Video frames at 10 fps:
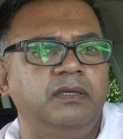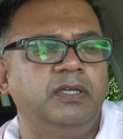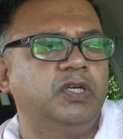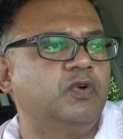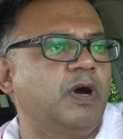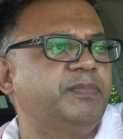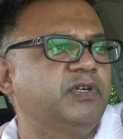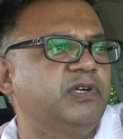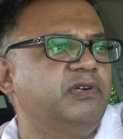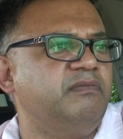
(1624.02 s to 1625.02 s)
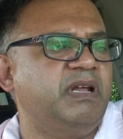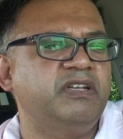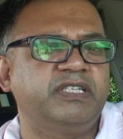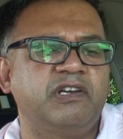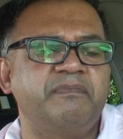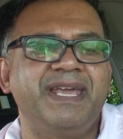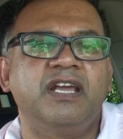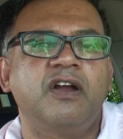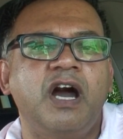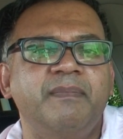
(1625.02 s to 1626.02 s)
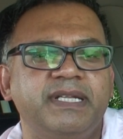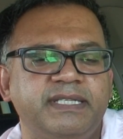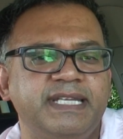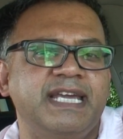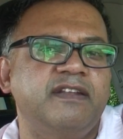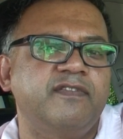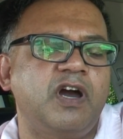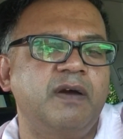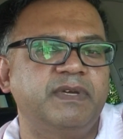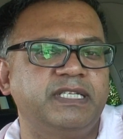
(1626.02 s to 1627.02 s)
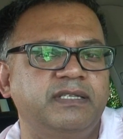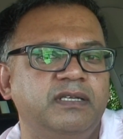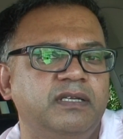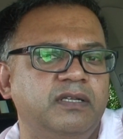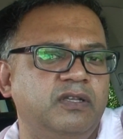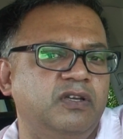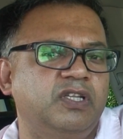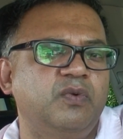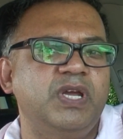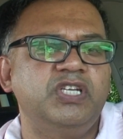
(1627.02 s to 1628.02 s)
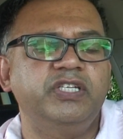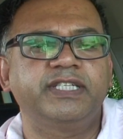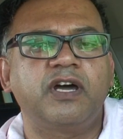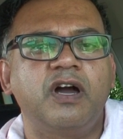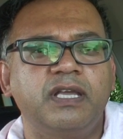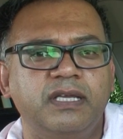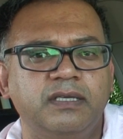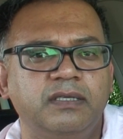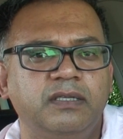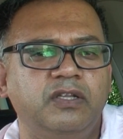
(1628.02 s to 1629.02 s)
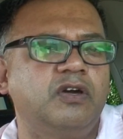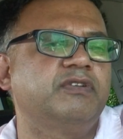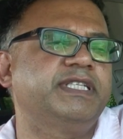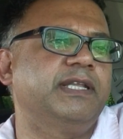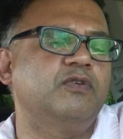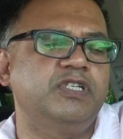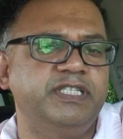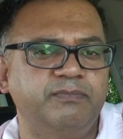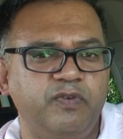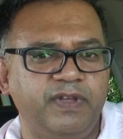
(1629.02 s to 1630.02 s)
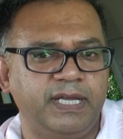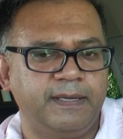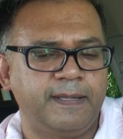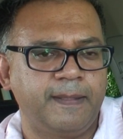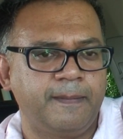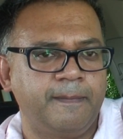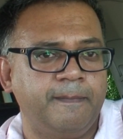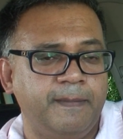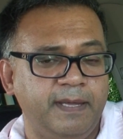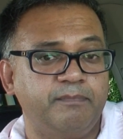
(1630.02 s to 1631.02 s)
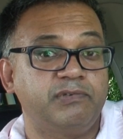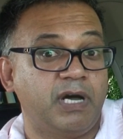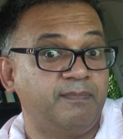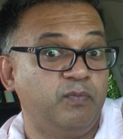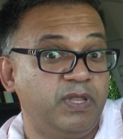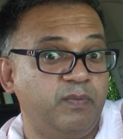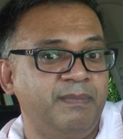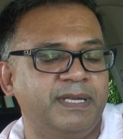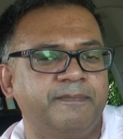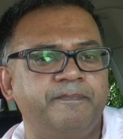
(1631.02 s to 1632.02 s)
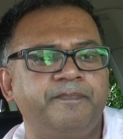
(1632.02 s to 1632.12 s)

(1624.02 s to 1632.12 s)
you go up to her and you start making comments, negative comments. Look at the way she's talking. Look how slow she's moving. Yeah, problem with women.